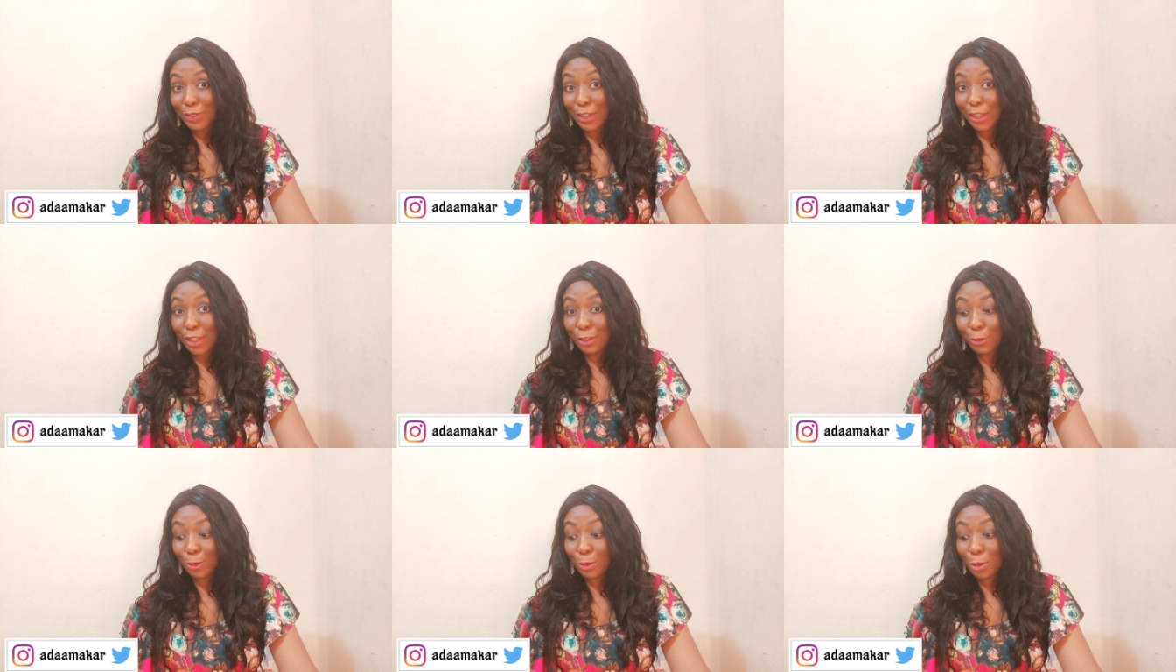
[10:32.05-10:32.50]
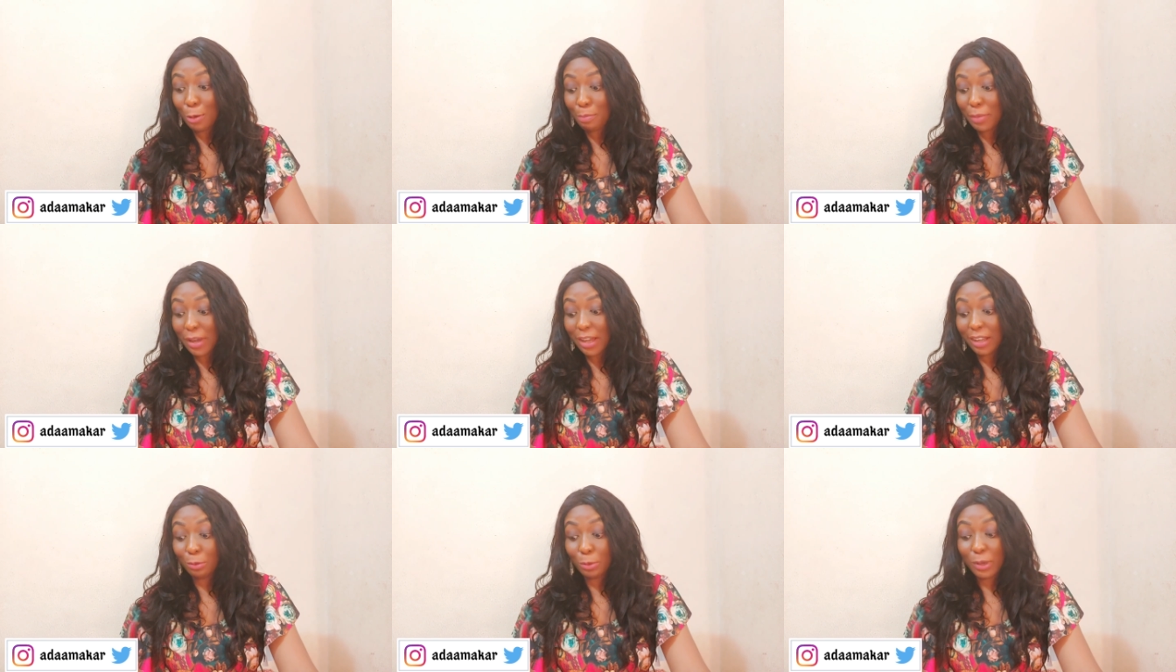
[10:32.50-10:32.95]
if you don't
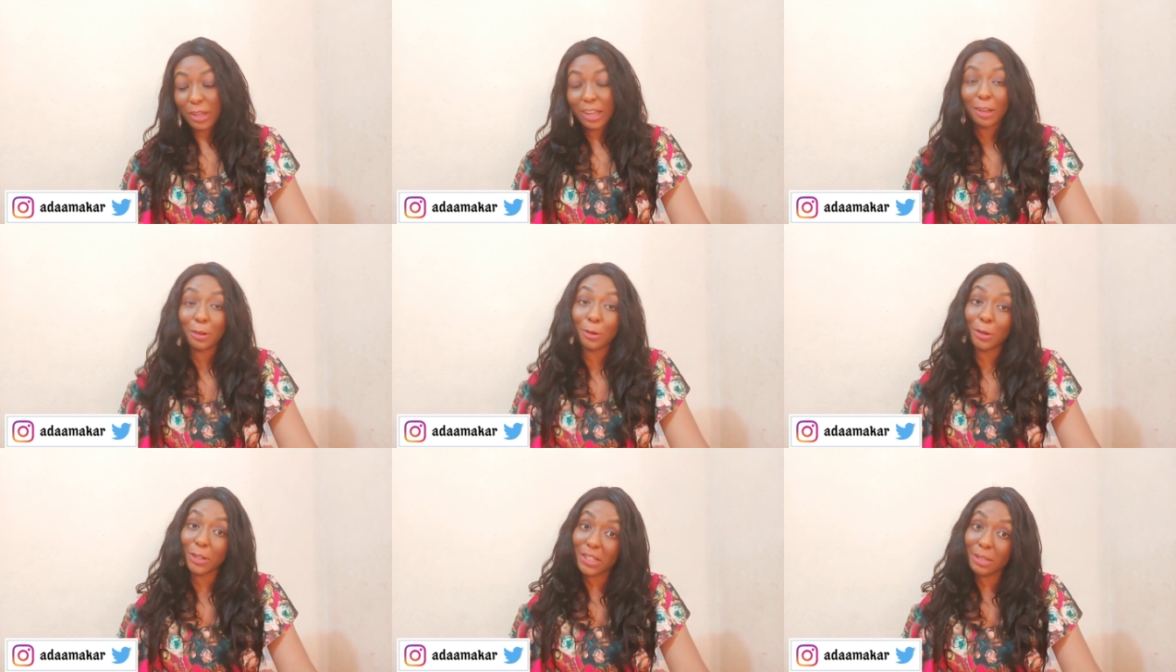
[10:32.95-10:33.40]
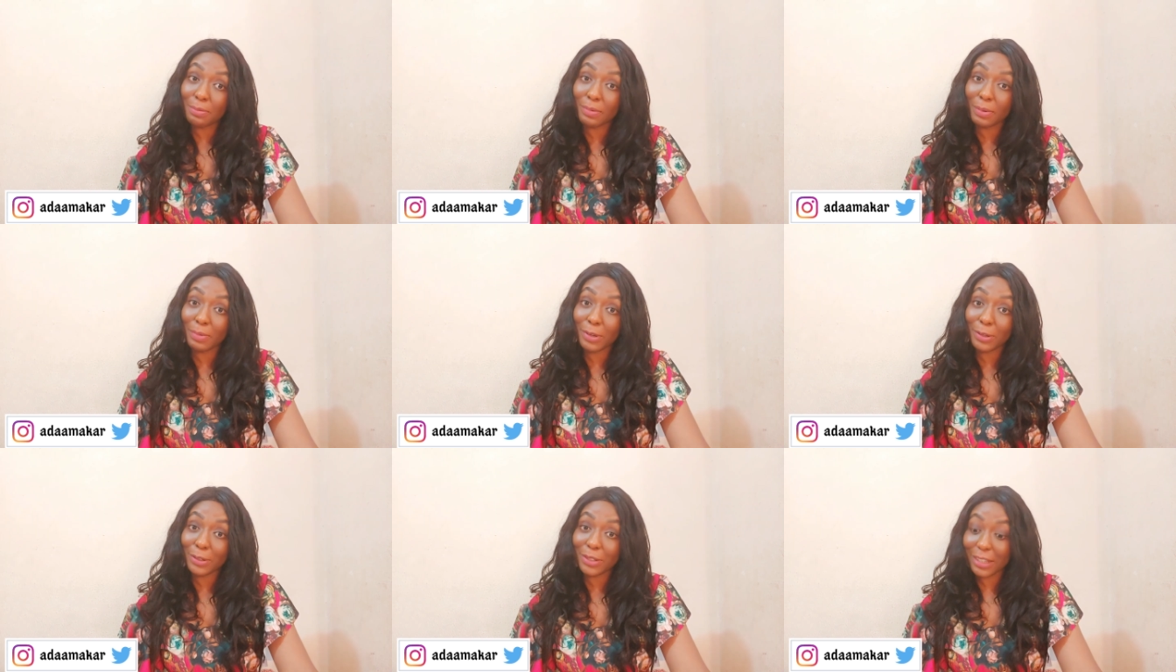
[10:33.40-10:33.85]
mind, we can gossip
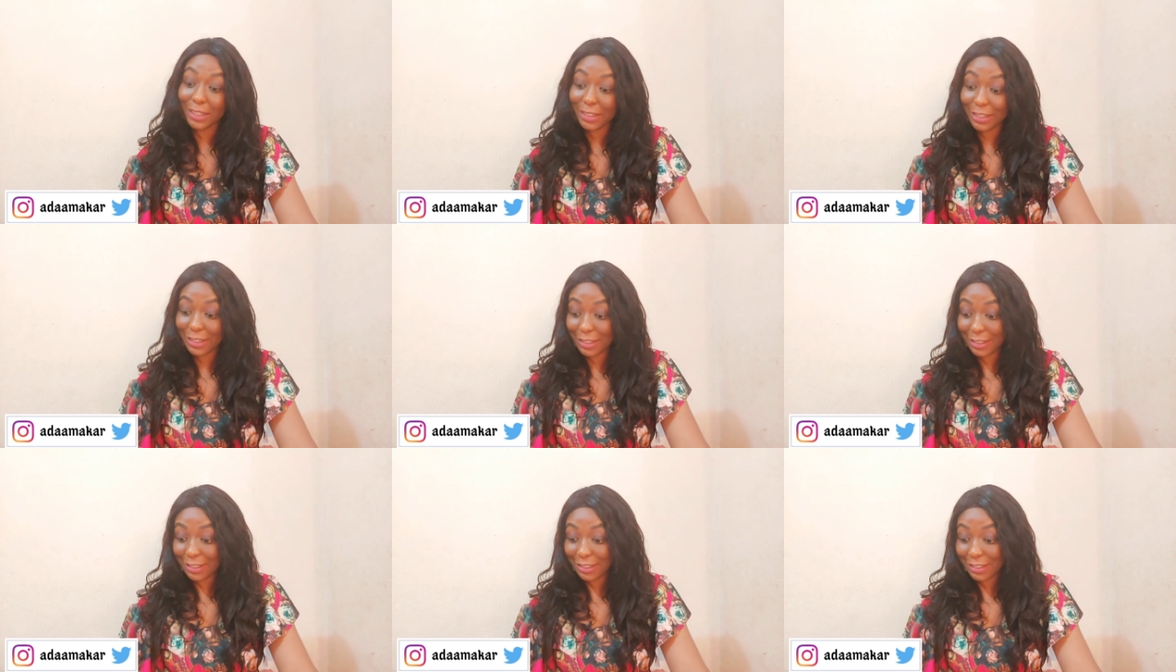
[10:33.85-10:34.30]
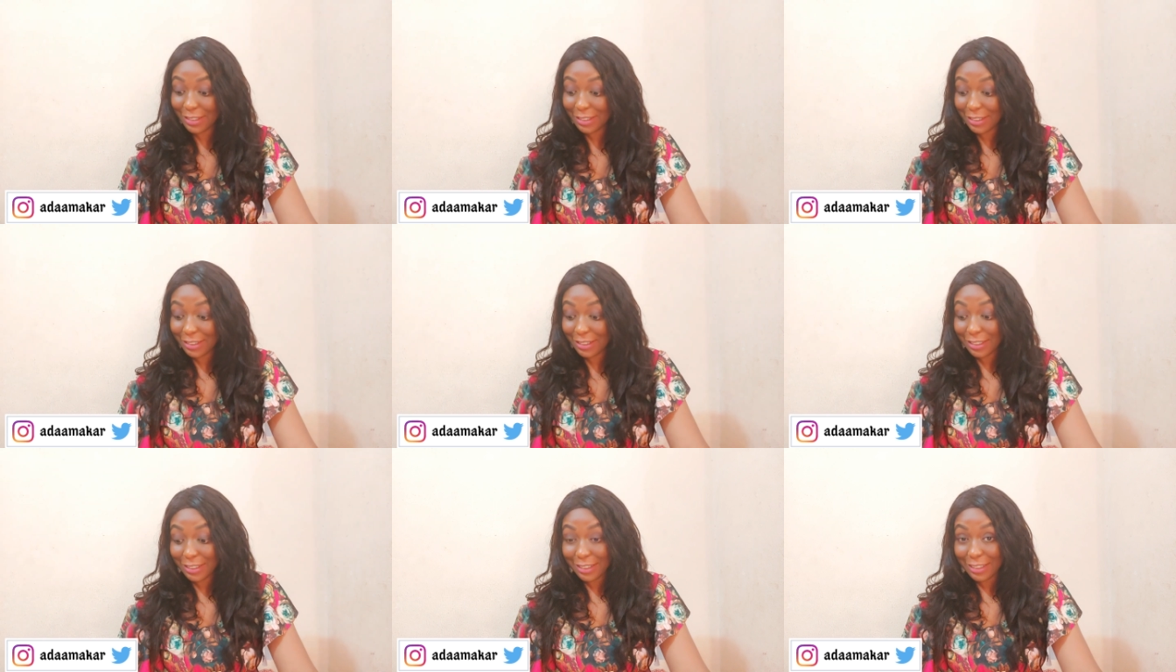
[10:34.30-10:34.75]
about that
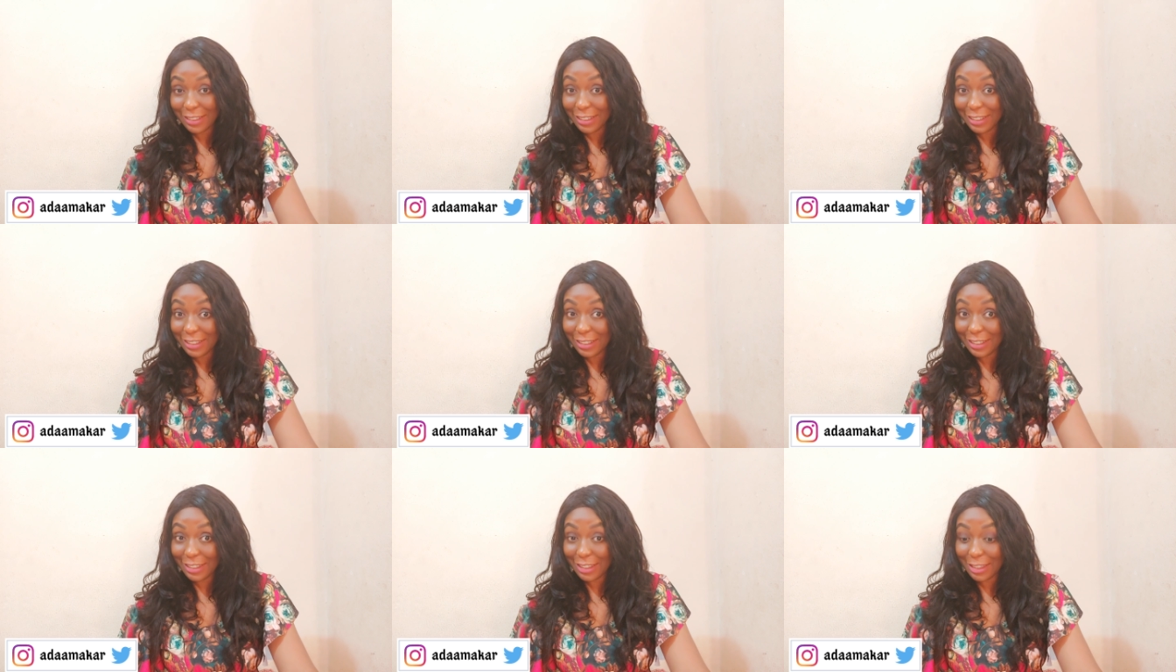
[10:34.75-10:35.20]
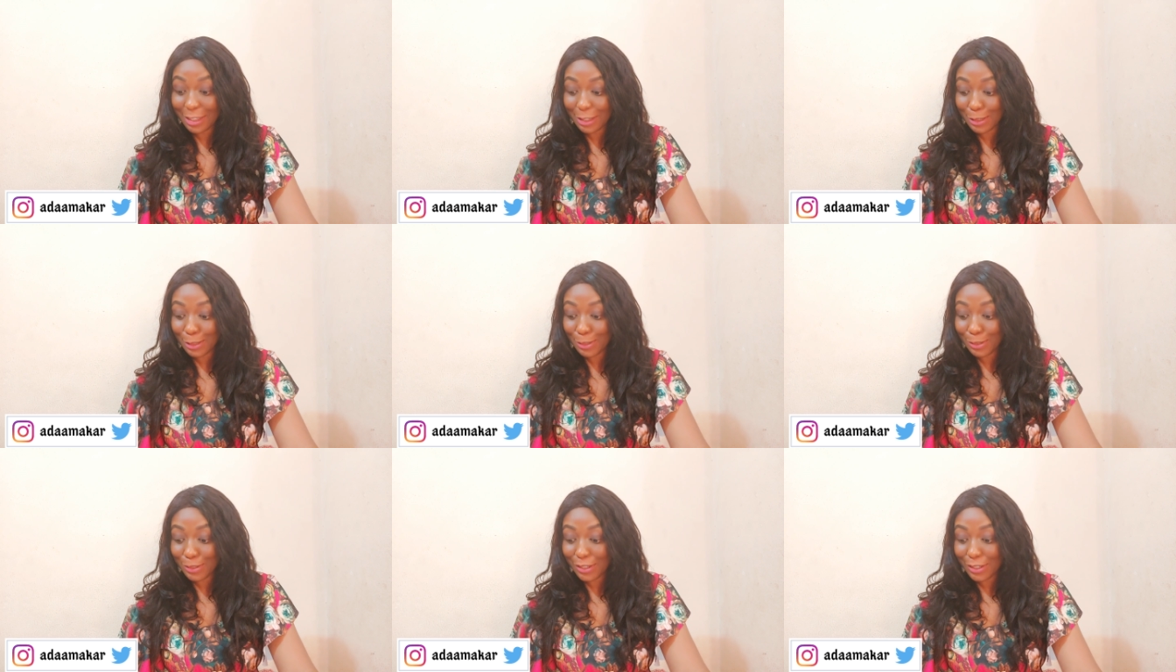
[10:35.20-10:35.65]
later
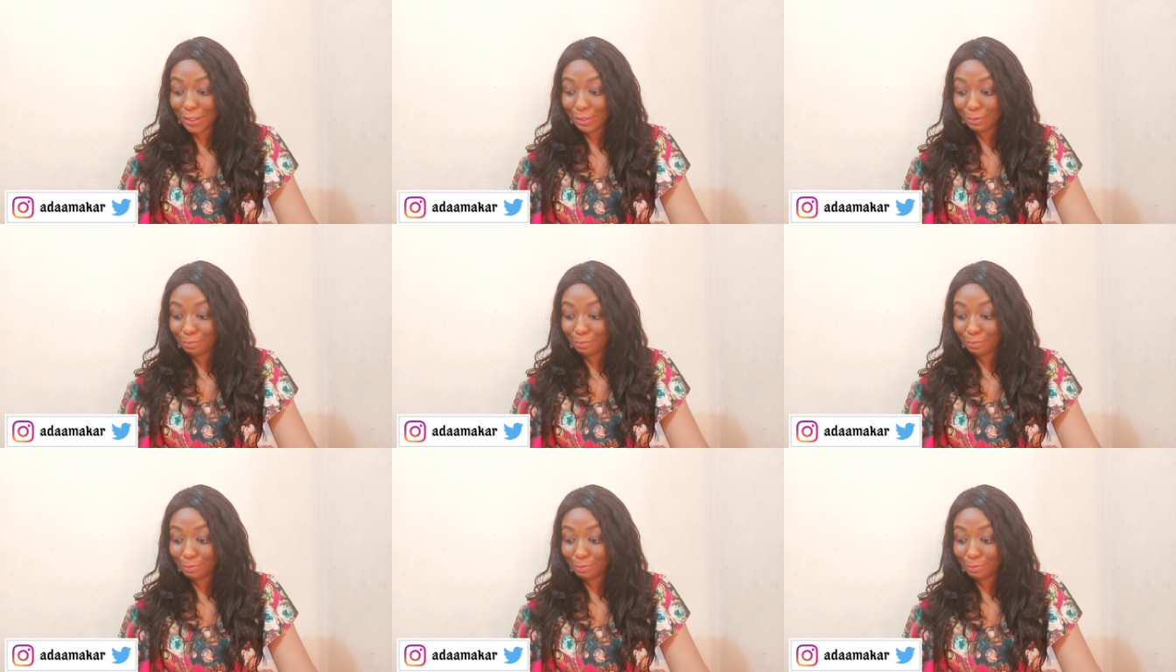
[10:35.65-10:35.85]
today.